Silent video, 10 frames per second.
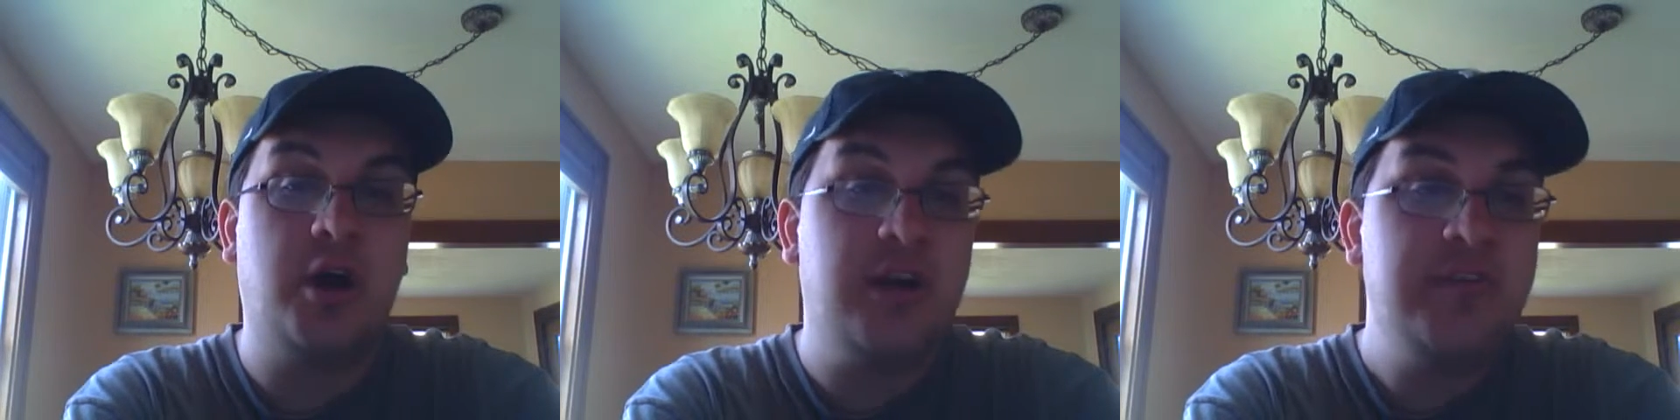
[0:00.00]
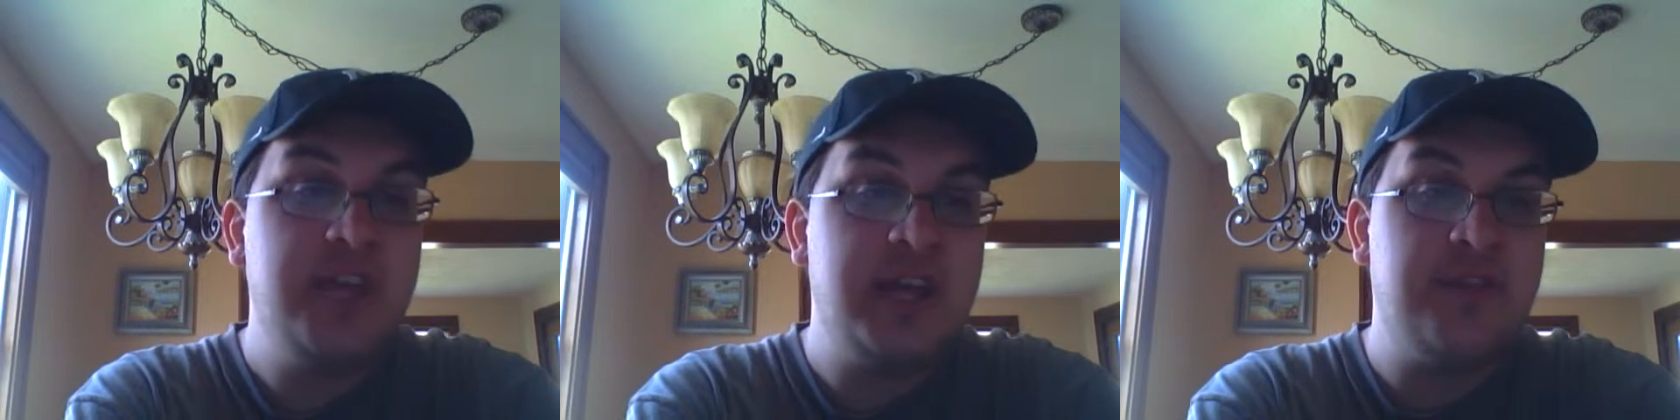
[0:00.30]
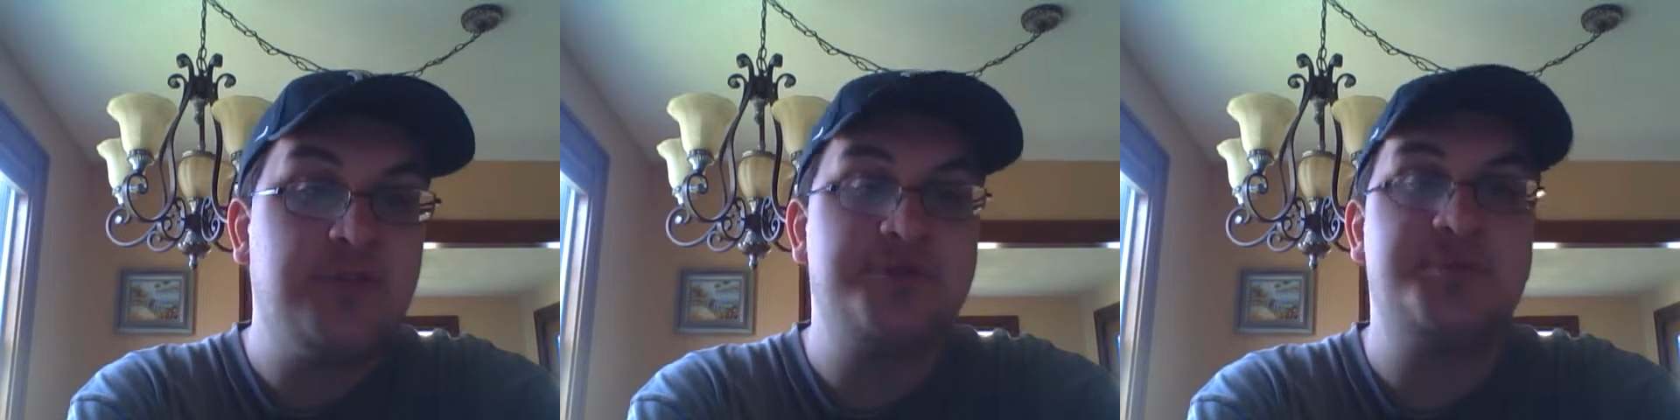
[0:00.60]
of the
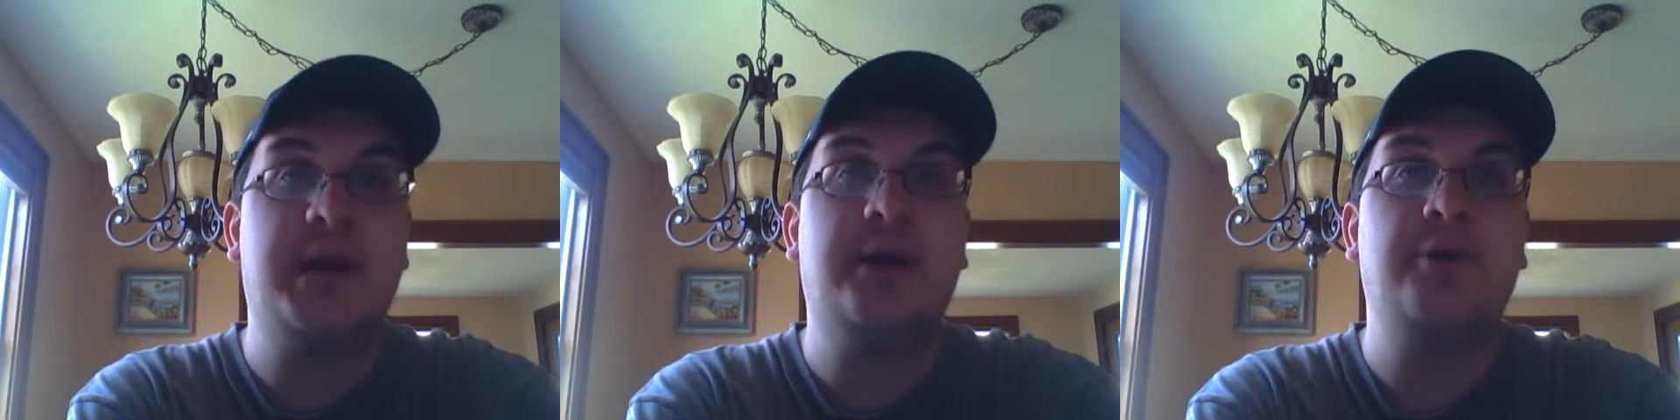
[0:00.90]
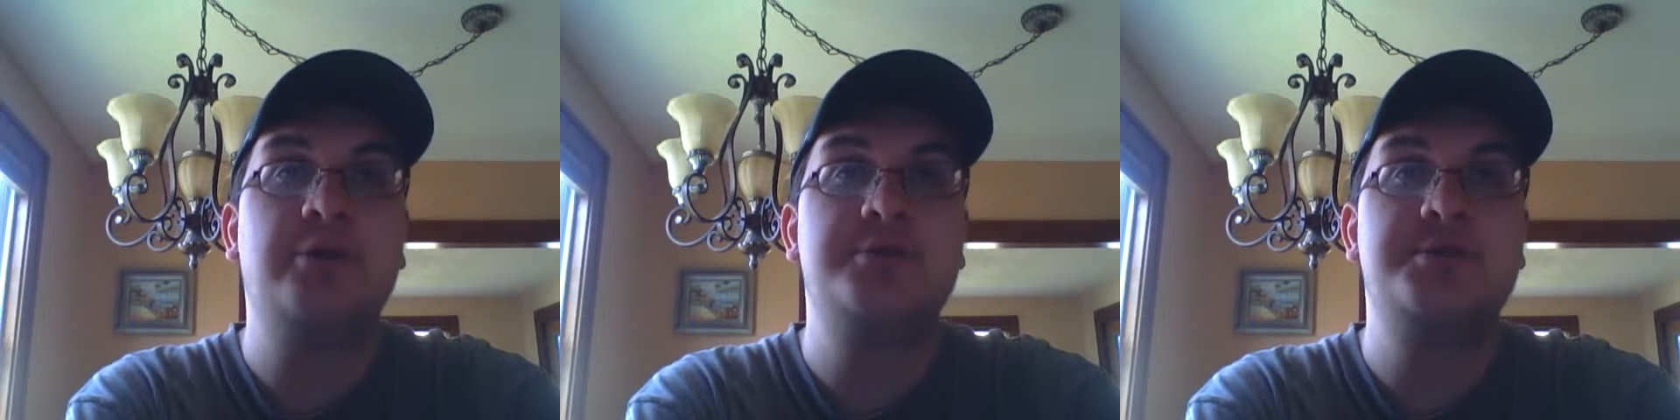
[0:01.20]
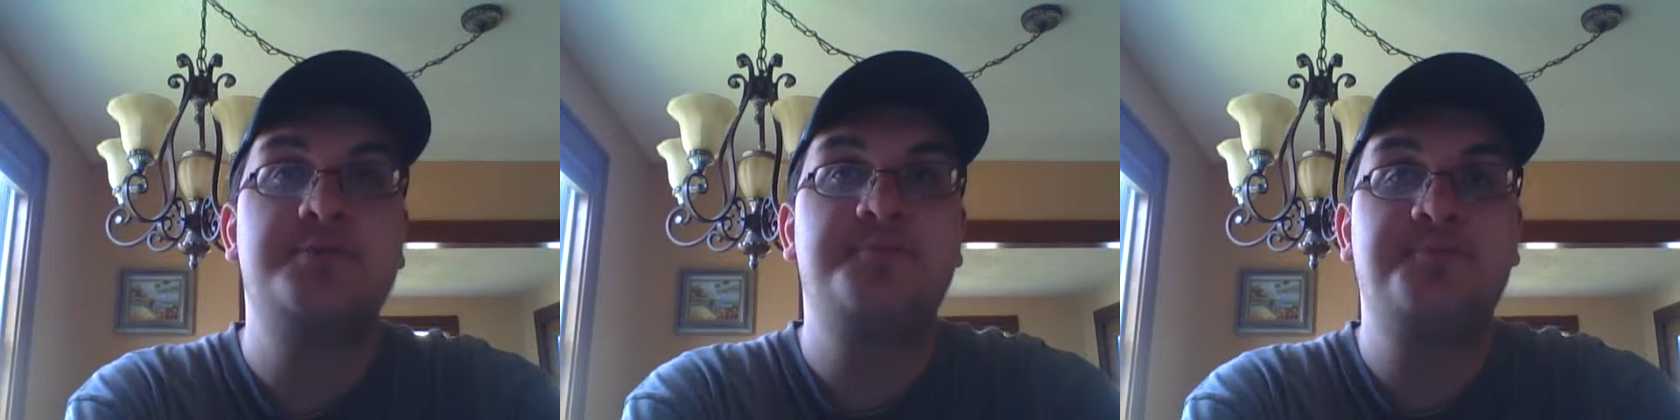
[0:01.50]
Ether's
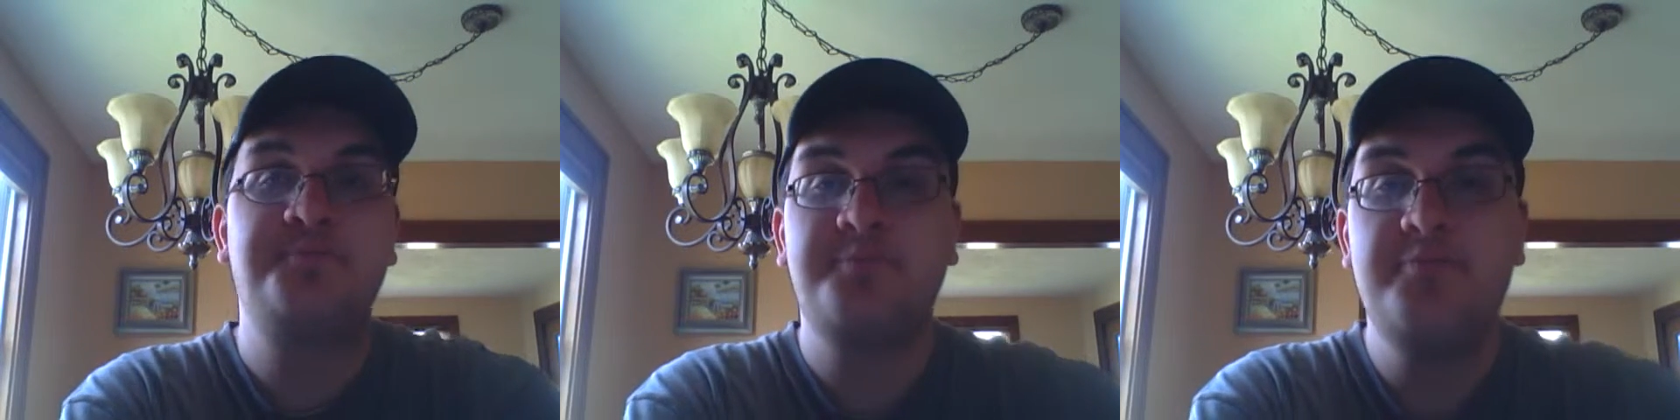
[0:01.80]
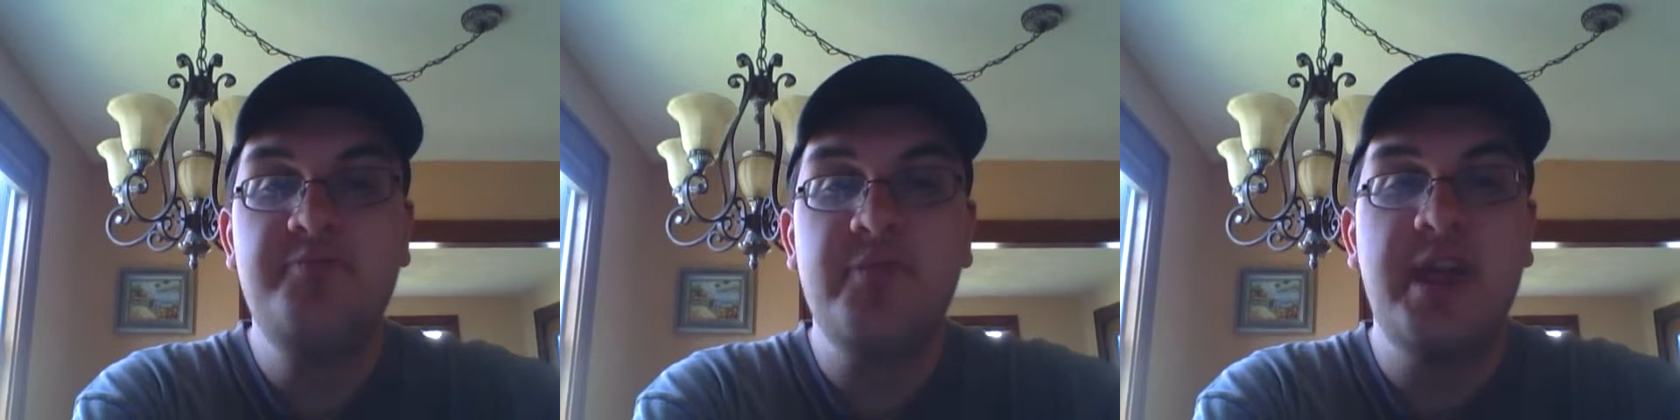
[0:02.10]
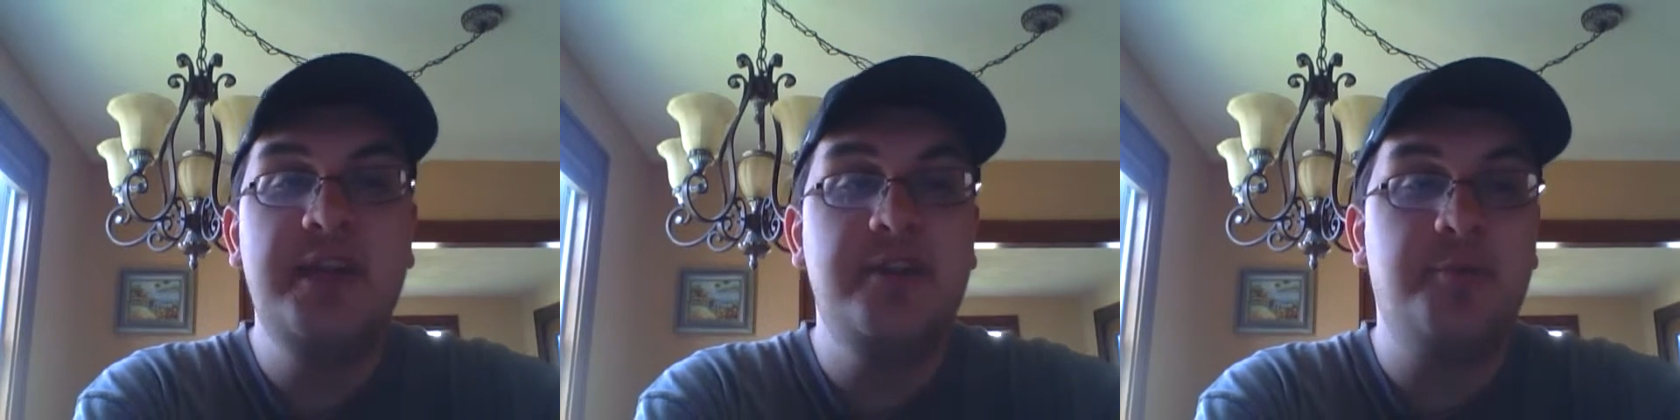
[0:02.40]
powers.
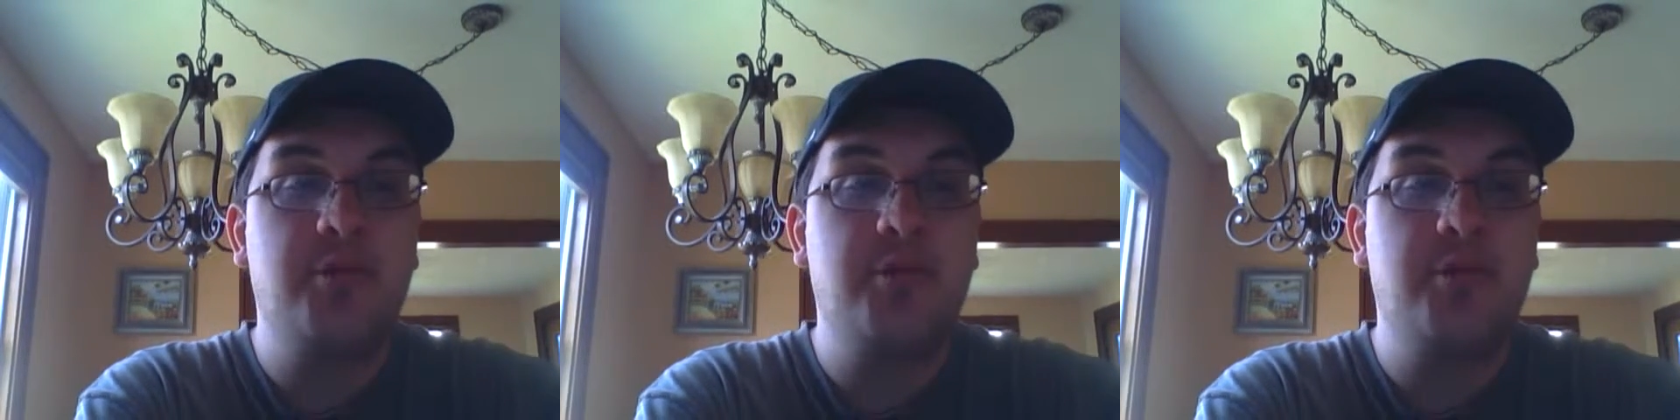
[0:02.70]
And in the